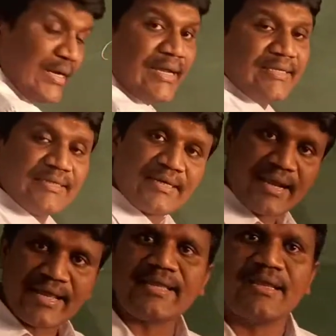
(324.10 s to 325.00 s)
in the
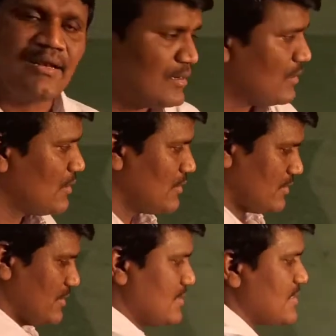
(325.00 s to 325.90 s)
triangle,
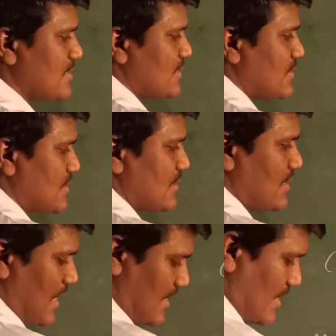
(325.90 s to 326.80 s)
this is a
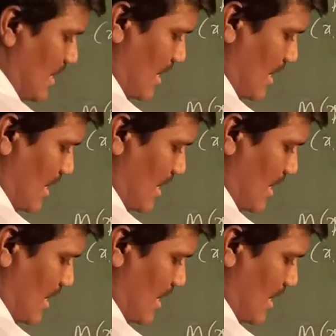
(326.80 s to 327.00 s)
triangle